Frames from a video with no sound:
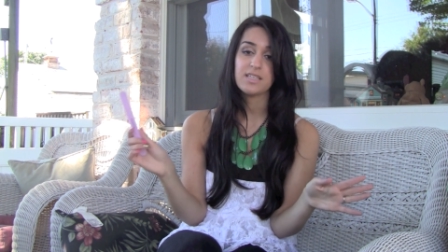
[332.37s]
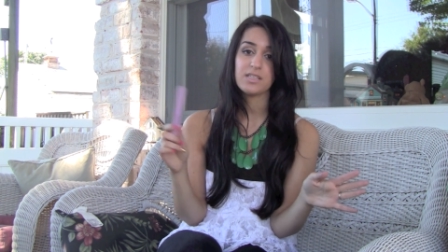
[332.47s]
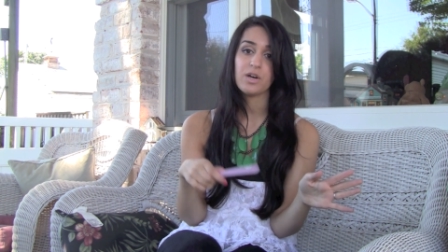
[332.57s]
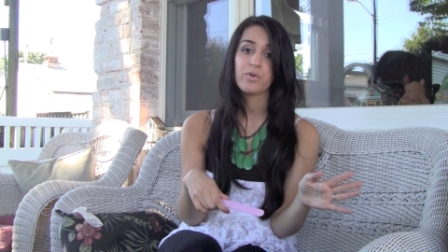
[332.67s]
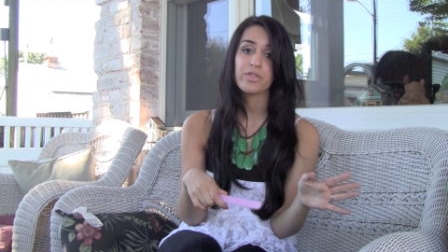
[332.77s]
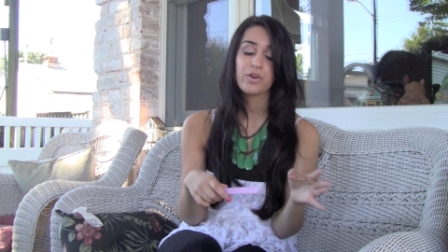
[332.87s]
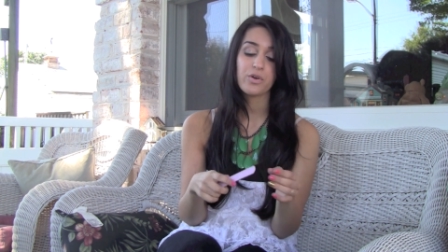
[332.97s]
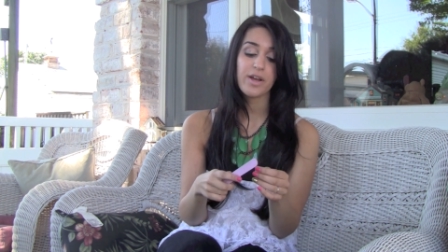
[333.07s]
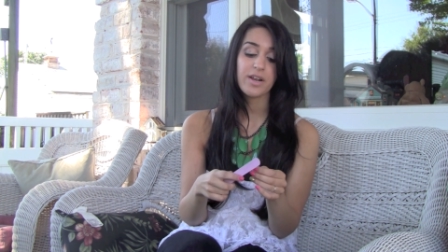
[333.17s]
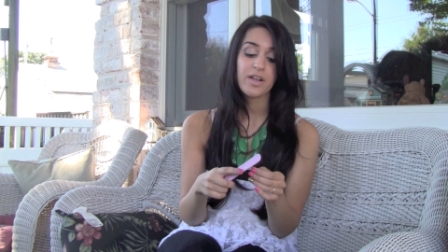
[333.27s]
And the lower the
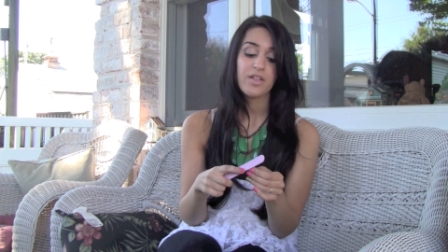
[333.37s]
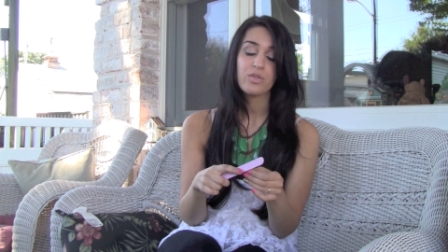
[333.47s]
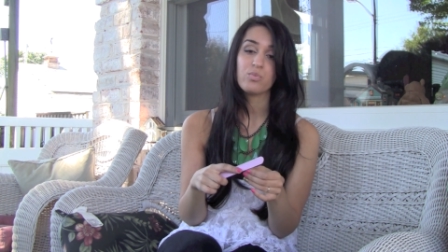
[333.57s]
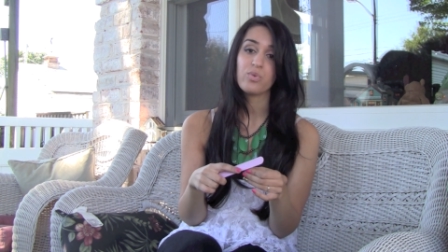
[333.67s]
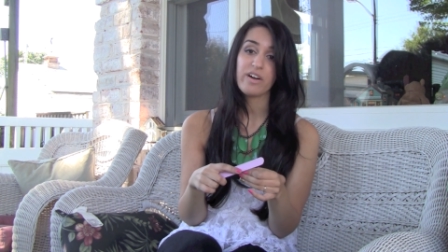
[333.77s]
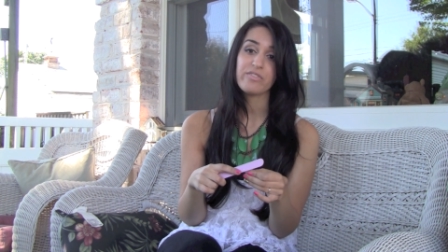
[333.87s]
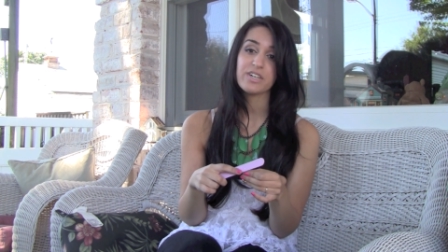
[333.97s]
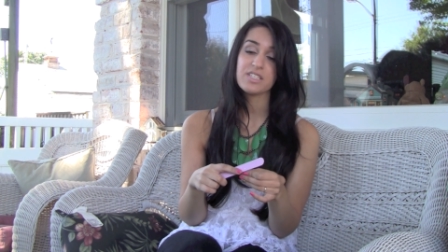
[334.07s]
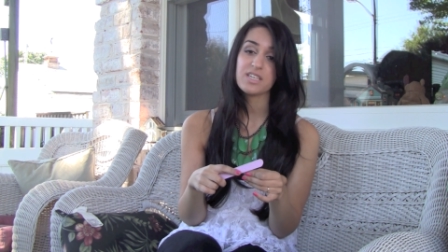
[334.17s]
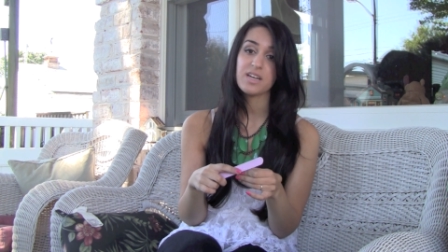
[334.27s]
grit, the rougher
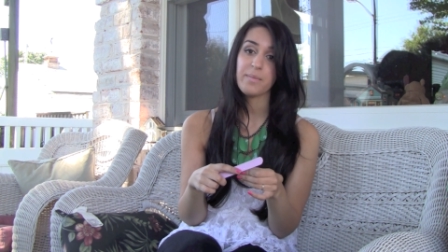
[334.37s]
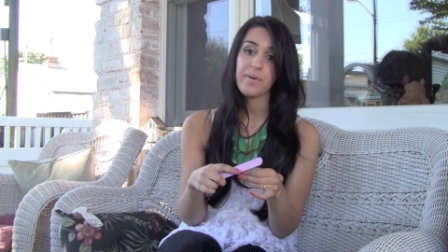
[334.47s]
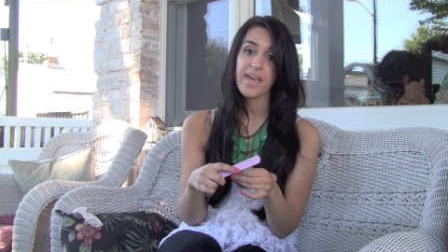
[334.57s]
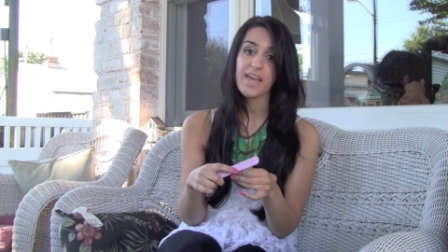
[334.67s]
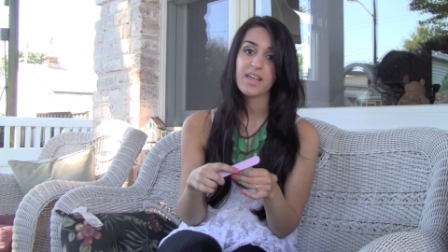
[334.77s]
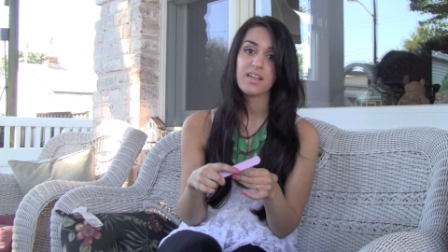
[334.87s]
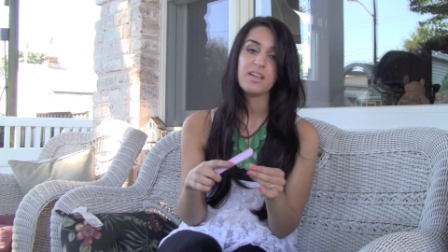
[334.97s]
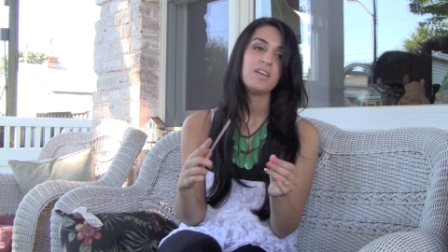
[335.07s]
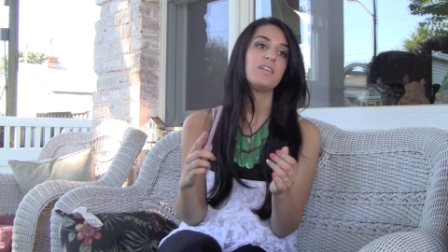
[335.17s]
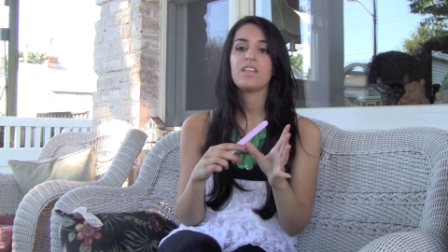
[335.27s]
it's going to be.
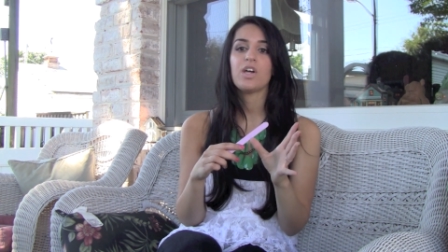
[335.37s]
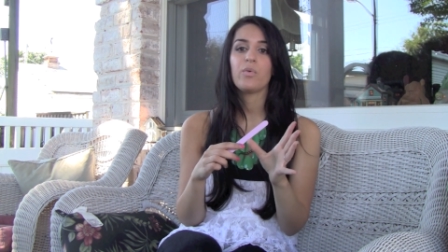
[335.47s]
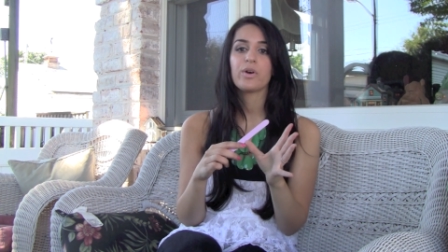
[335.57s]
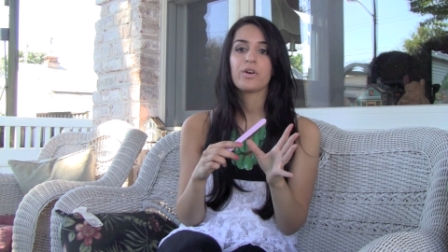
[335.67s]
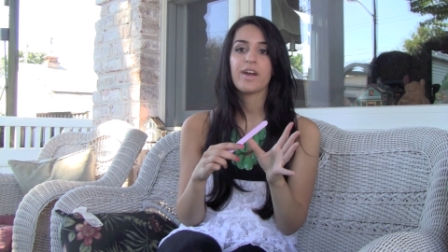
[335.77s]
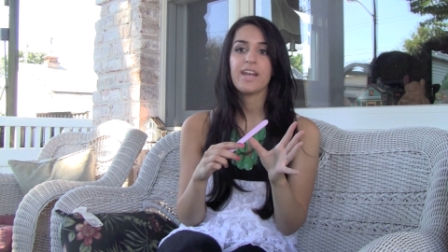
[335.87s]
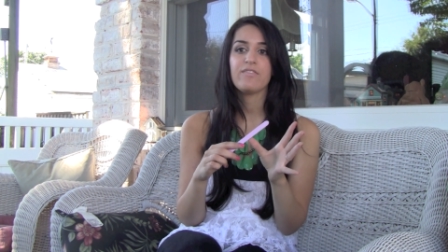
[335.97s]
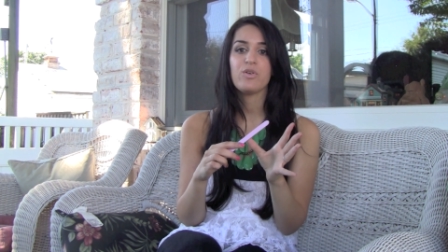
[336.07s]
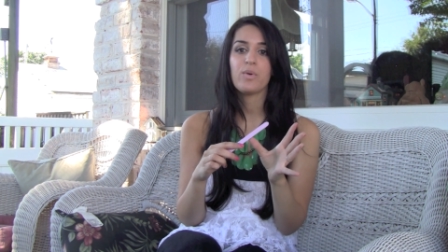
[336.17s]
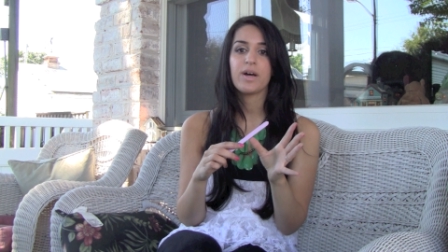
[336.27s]
A lower grit
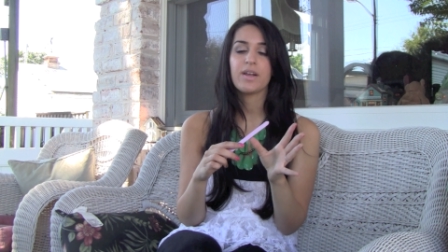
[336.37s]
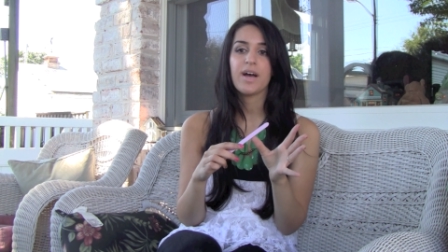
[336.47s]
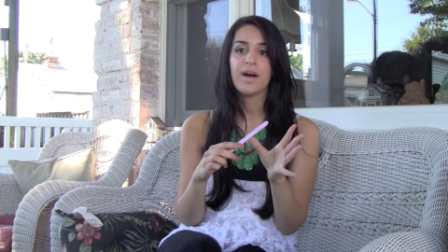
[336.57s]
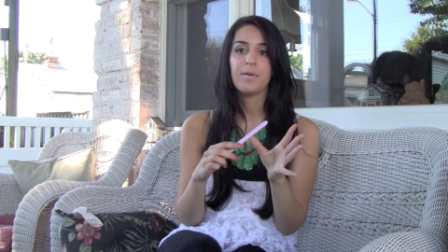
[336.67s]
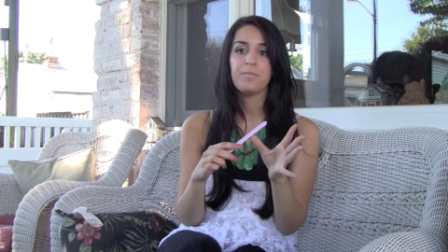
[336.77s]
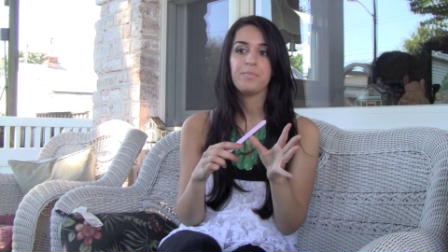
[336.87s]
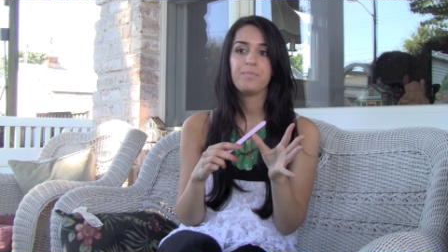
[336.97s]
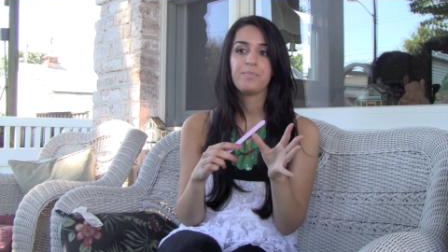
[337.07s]
if you want to um,